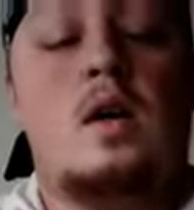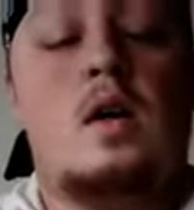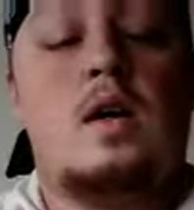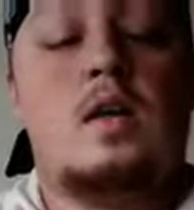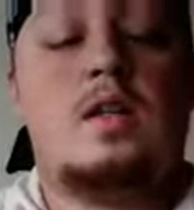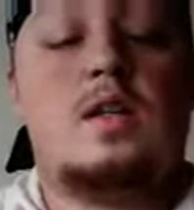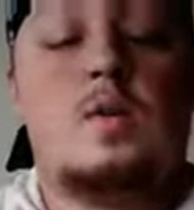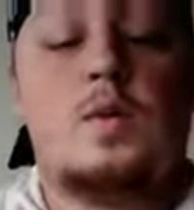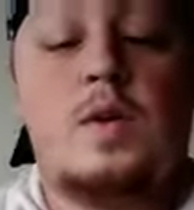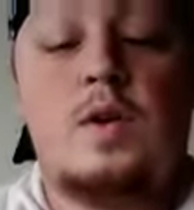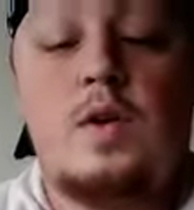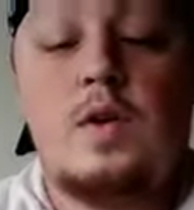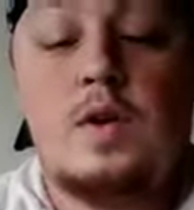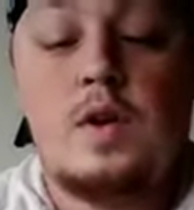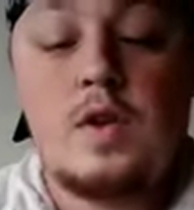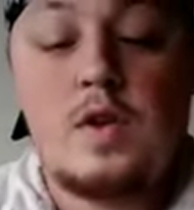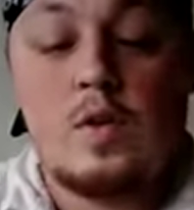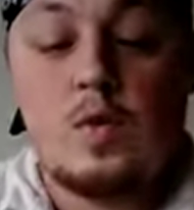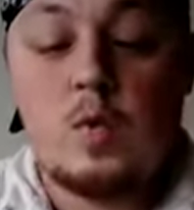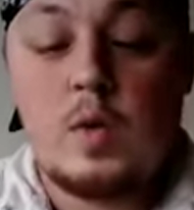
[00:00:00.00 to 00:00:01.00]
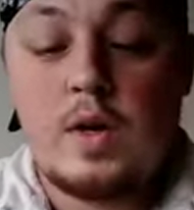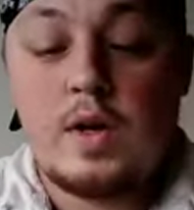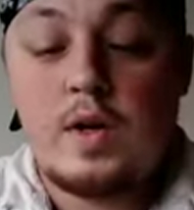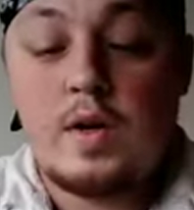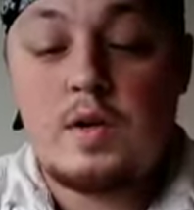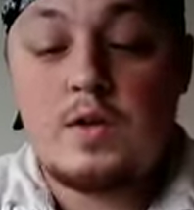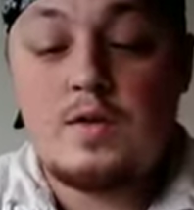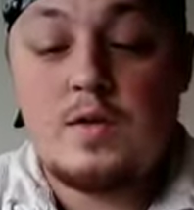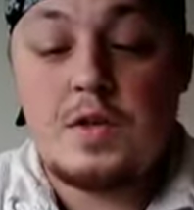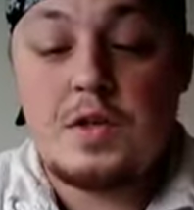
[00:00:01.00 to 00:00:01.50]
Alright, so we're going to do another quick
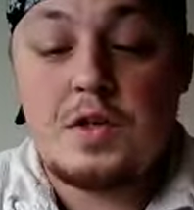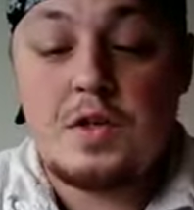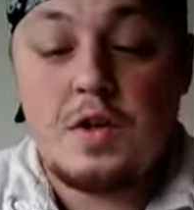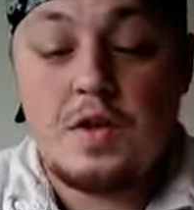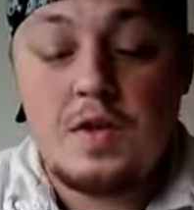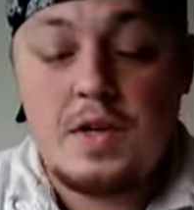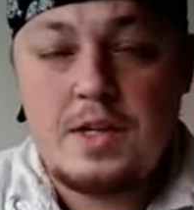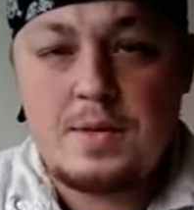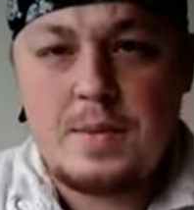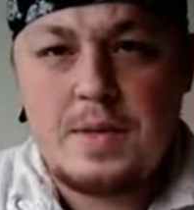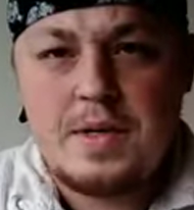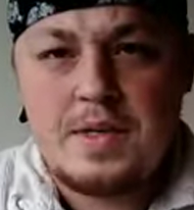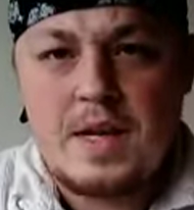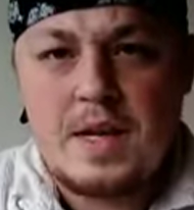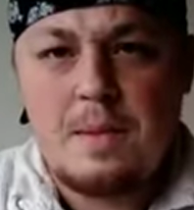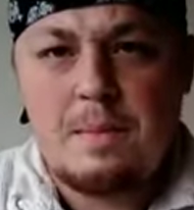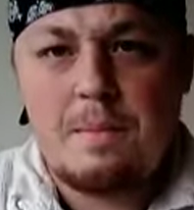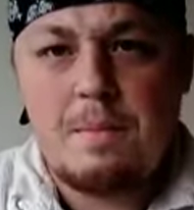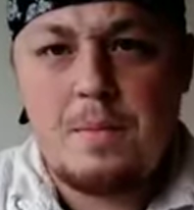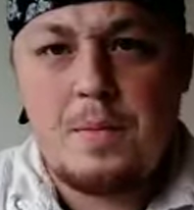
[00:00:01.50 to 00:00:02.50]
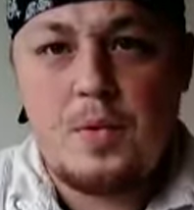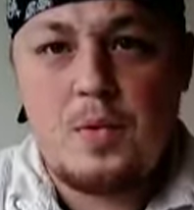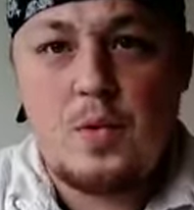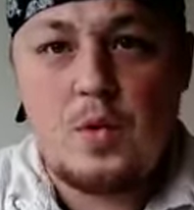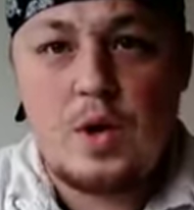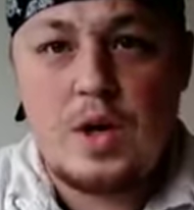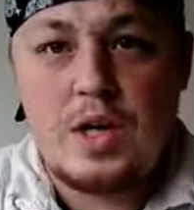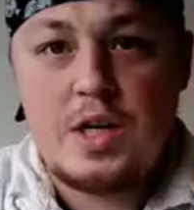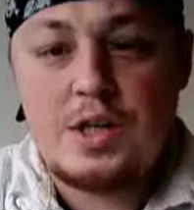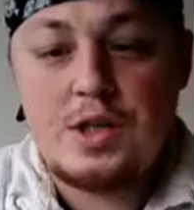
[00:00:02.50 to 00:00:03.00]
notes version on this because I'm
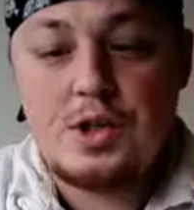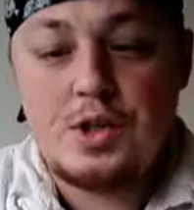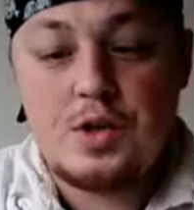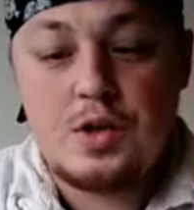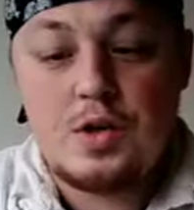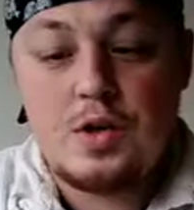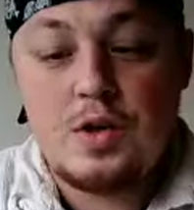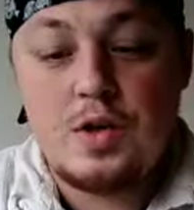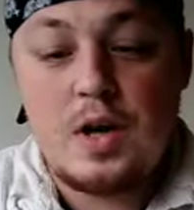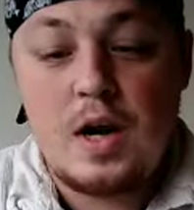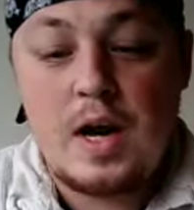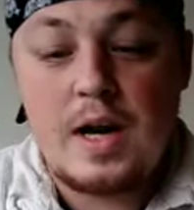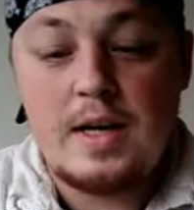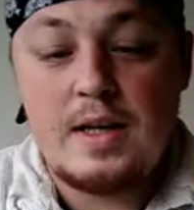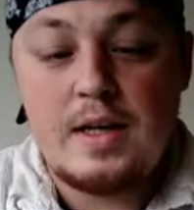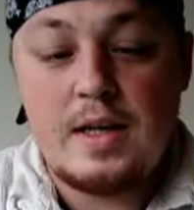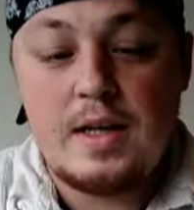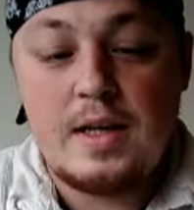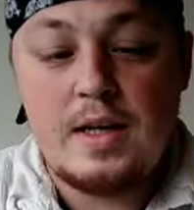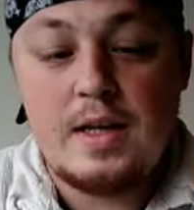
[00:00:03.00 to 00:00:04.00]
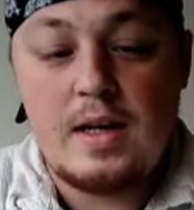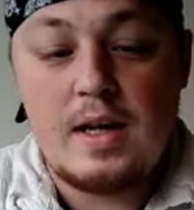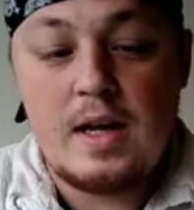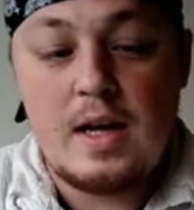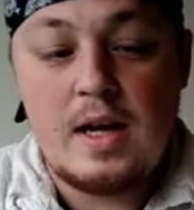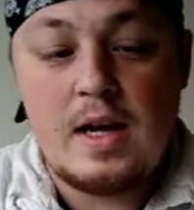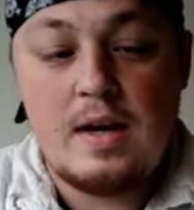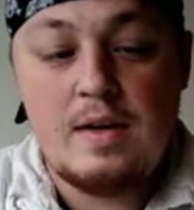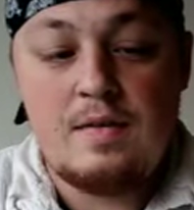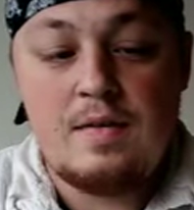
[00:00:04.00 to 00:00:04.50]
pretty sure I did
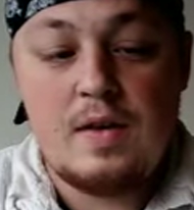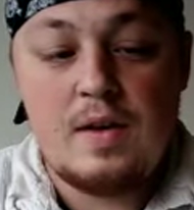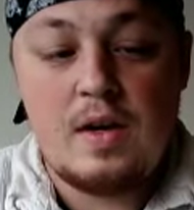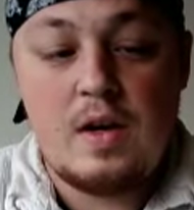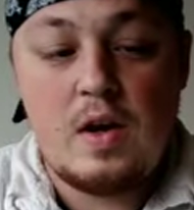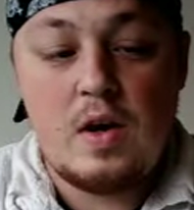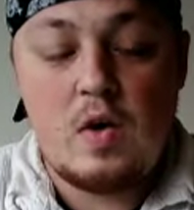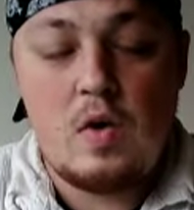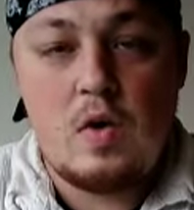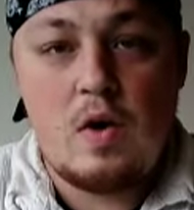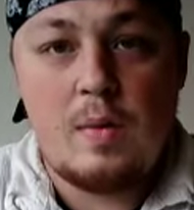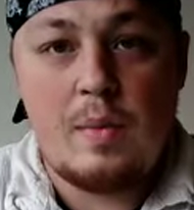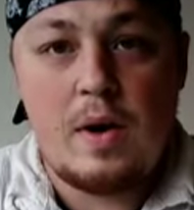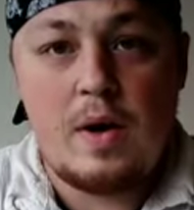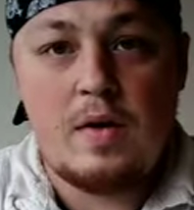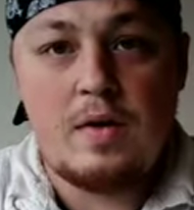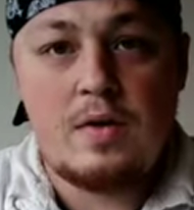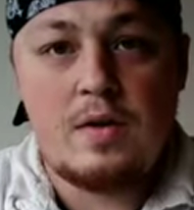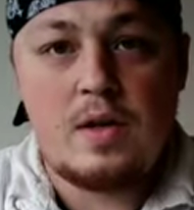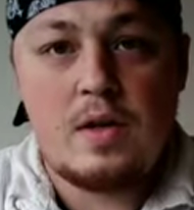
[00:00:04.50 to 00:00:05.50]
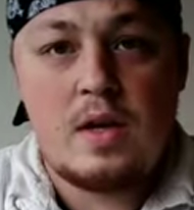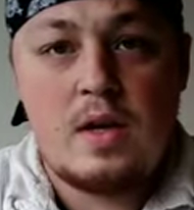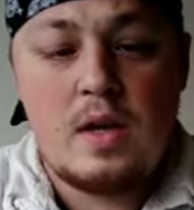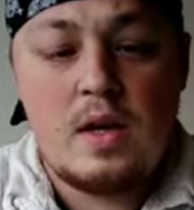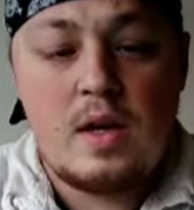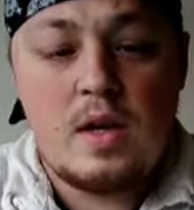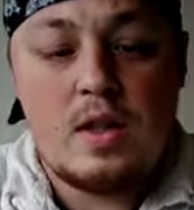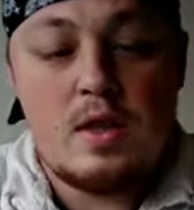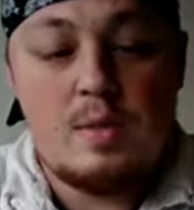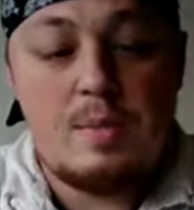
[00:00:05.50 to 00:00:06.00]
a video about
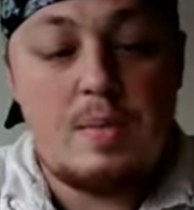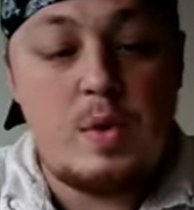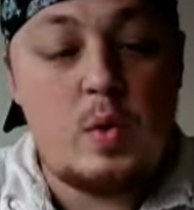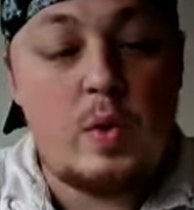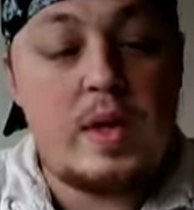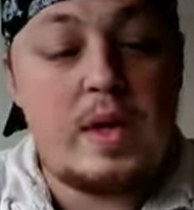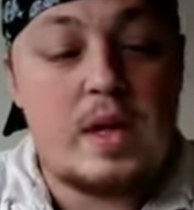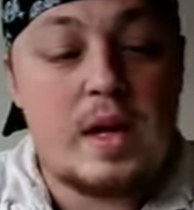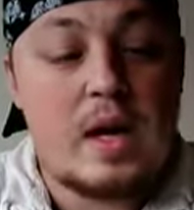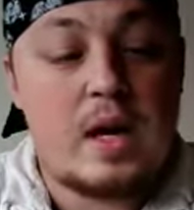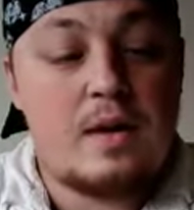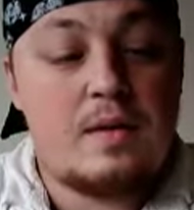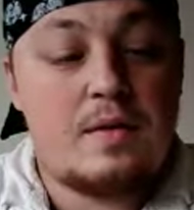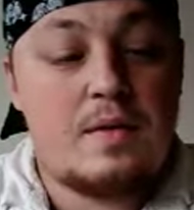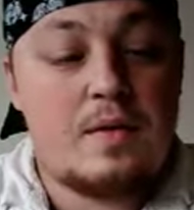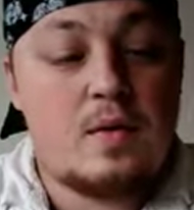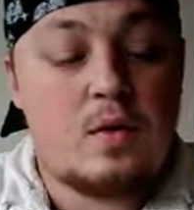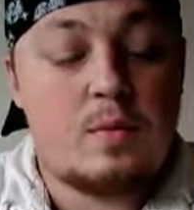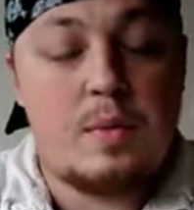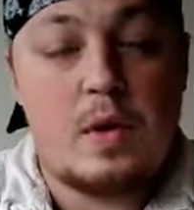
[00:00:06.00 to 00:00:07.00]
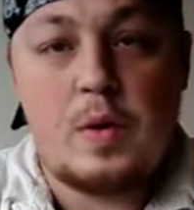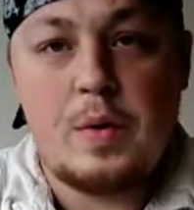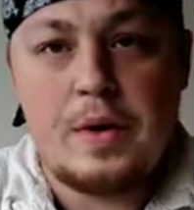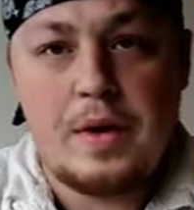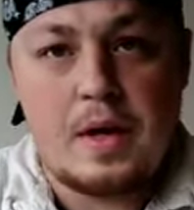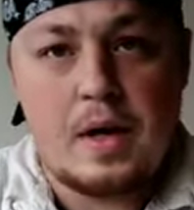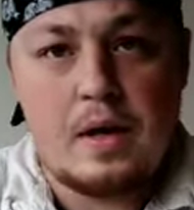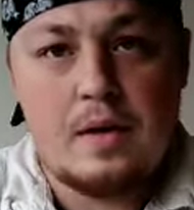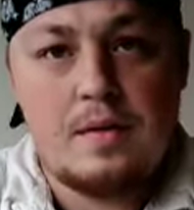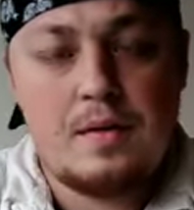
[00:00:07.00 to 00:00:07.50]
the Bowie knife or
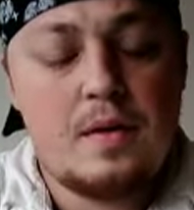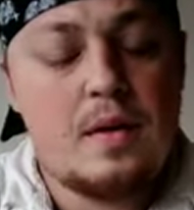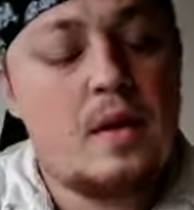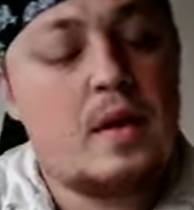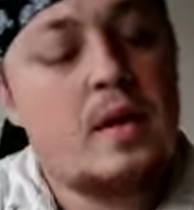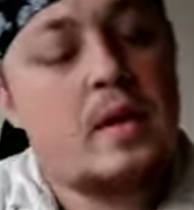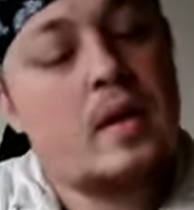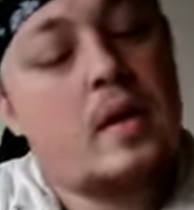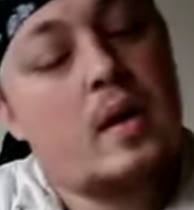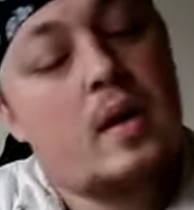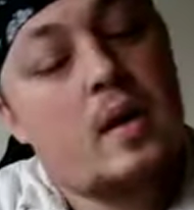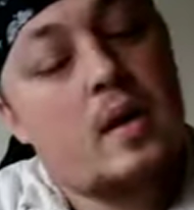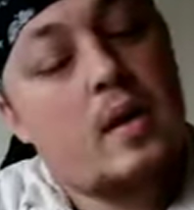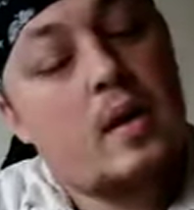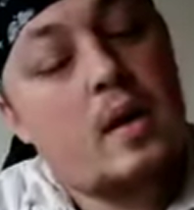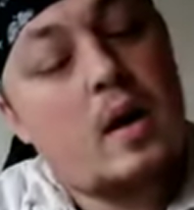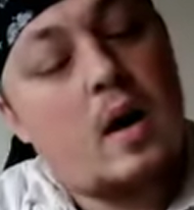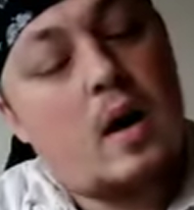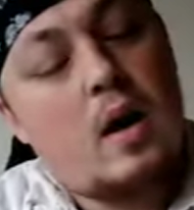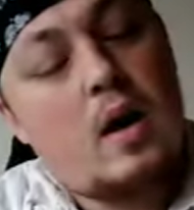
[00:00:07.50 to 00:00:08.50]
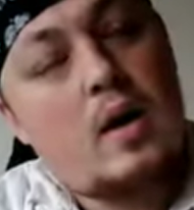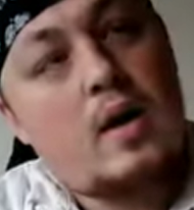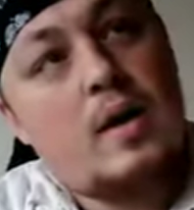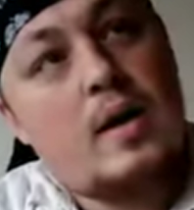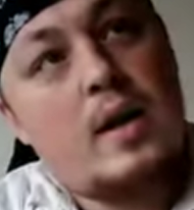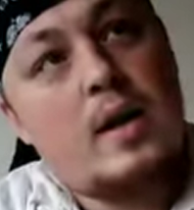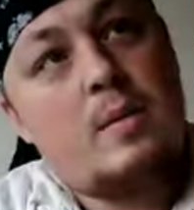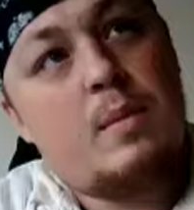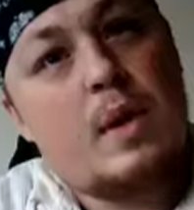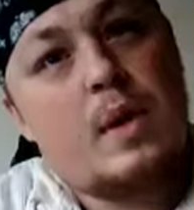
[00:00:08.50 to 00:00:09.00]
Bowie knife
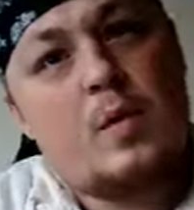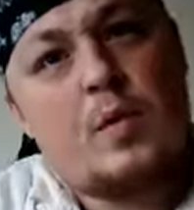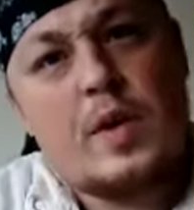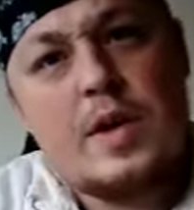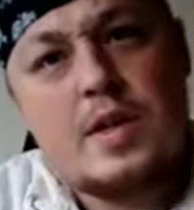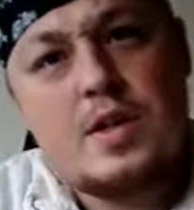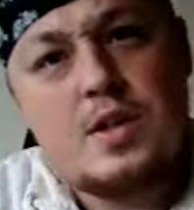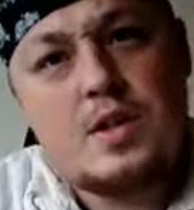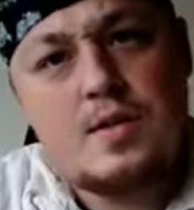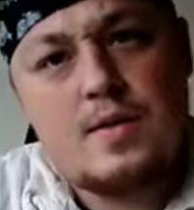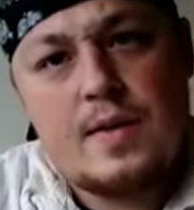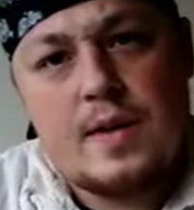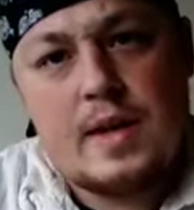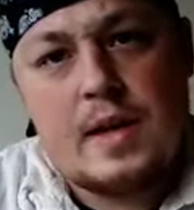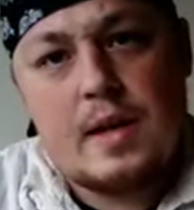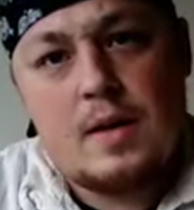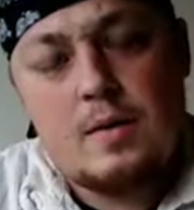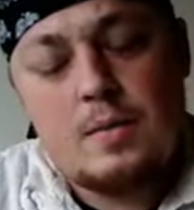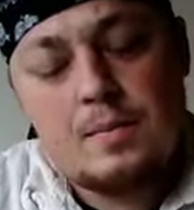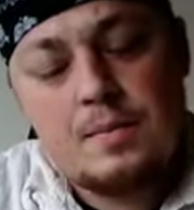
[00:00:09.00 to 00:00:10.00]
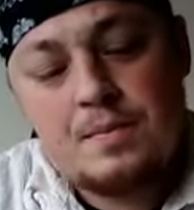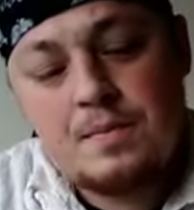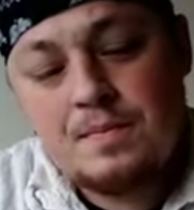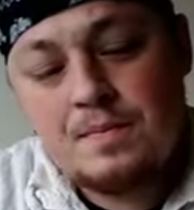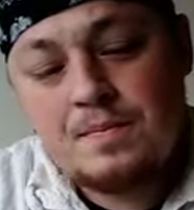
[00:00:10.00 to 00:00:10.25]
in my Rangers video.